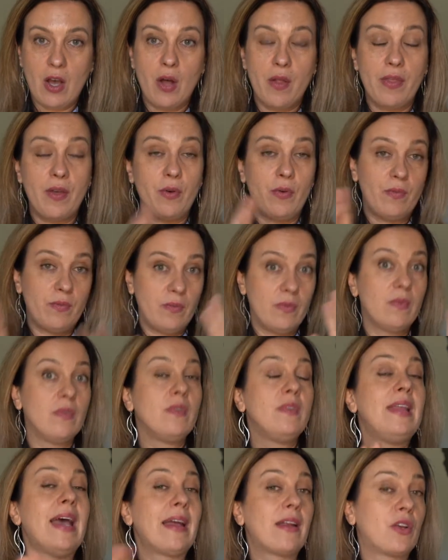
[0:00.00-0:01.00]
although
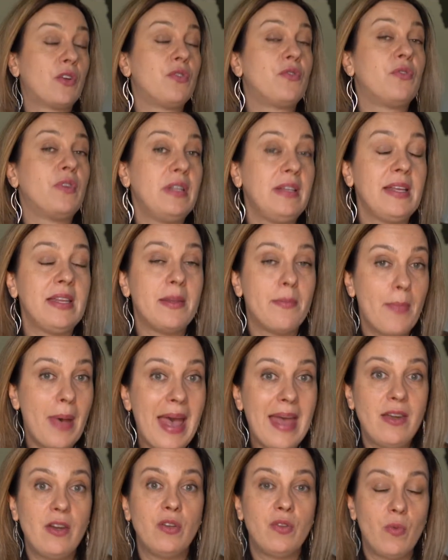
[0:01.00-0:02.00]
that could really
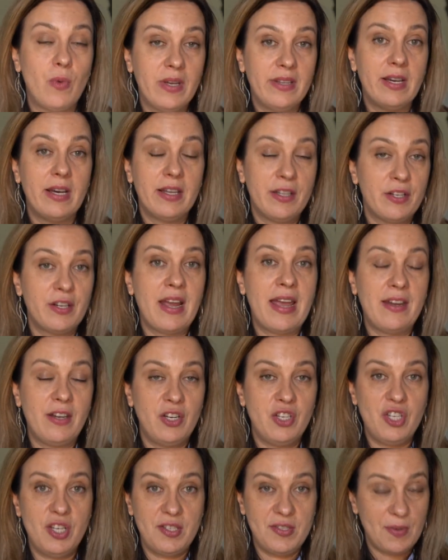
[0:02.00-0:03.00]
depend on what other
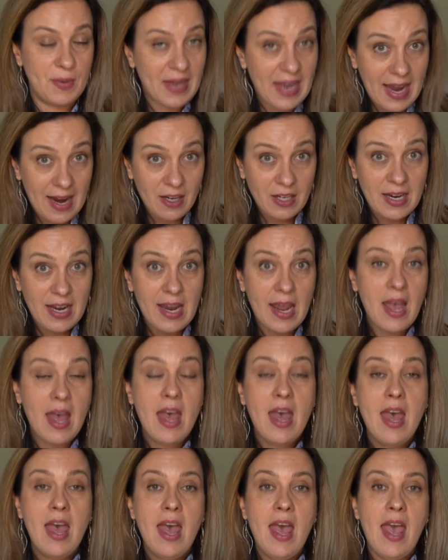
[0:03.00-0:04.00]
energies you carry
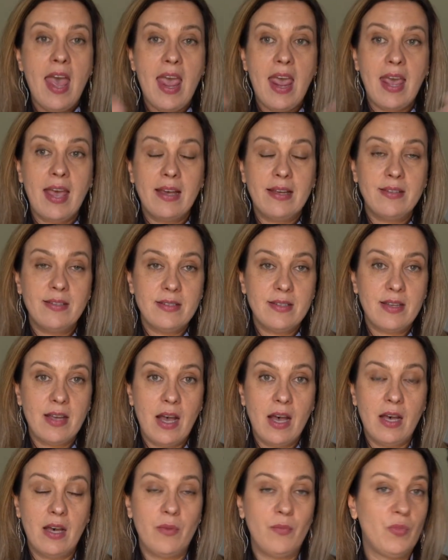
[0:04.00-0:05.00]
and
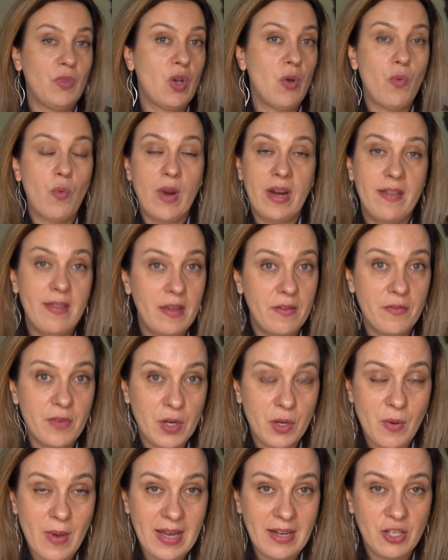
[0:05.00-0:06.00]
where that
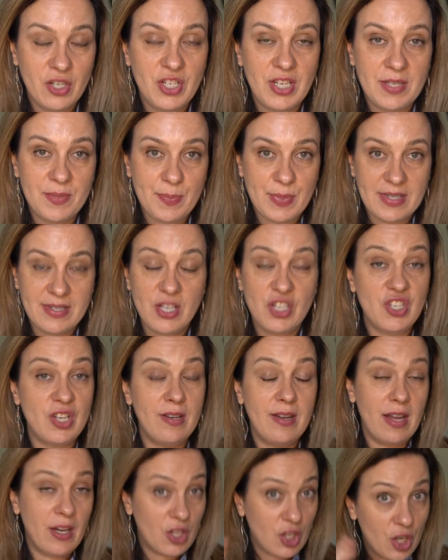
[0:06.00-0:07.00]
Virgo energy is
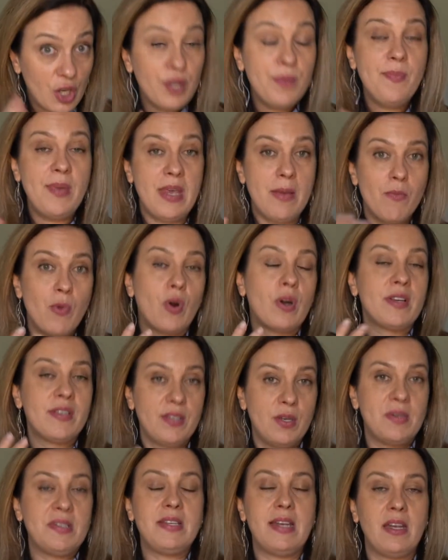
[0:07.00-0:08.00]
positioned. It could be more
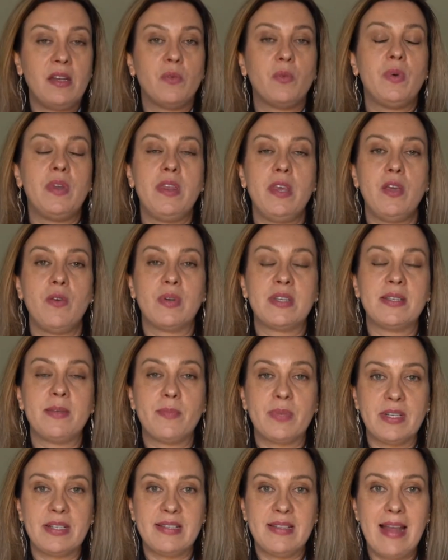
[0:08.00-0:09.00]
associated with you as a
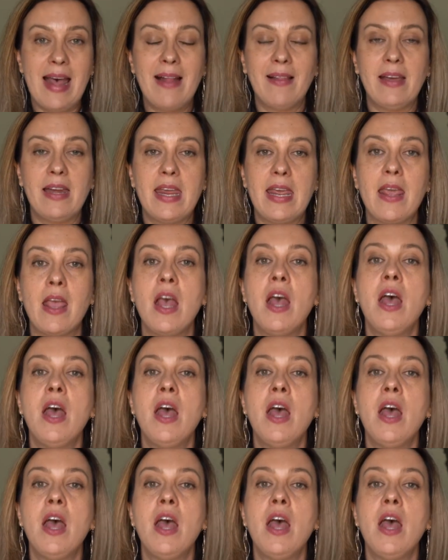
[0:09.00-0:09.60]
personality,